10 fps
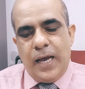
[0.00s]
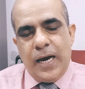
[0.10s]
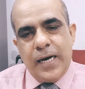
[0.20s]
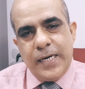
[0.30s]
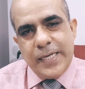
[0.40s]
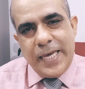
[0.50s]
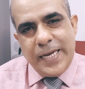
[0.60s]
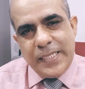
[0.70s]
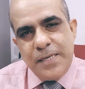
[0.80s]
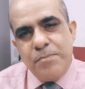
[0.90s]
heart
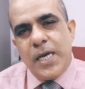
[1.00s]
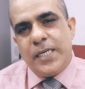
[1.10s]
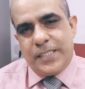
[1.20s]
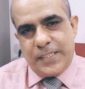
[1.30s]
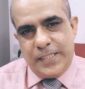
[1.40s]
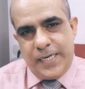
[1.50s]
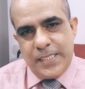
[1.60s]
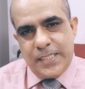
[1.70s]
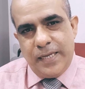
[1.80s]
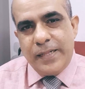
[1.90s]
arrhythmias, that
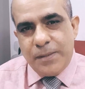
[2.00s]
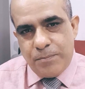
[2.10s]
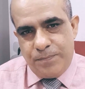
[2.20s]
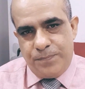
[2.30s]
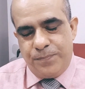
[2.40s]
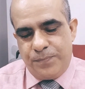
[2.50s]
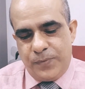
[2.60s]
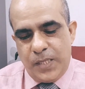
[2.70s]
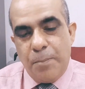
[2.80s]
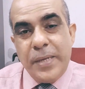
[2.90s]
is rhythm,
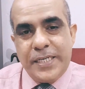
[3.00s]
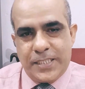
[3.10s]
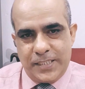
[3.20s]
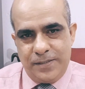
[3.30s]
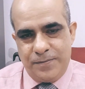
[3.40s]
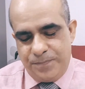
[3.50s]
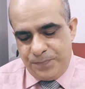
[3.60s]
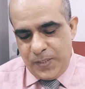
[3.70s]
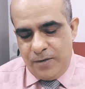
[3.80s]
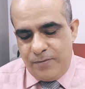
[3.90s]
the beats,
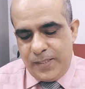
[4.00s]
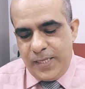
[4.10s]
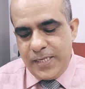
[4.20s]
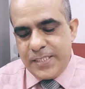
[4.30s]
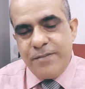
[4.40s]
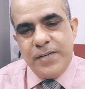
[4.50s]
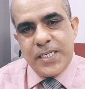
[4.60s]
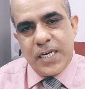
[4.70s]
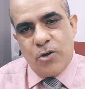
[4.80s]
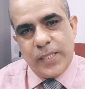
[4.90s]
when there is
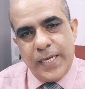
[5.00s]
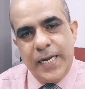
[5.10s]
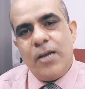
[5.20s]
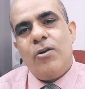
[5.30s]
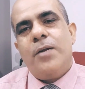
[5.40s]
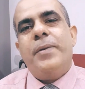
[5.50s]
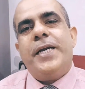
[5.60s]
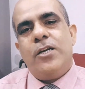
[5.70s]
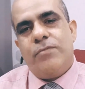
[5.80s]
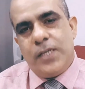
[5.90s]
deviation or the irregular
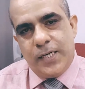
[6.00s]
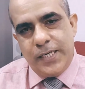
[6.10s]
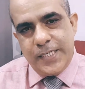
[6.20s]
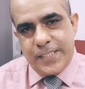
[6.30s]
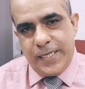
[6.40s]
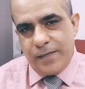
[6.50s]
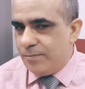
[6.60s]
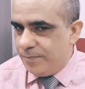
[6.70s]
beating of the heart is there.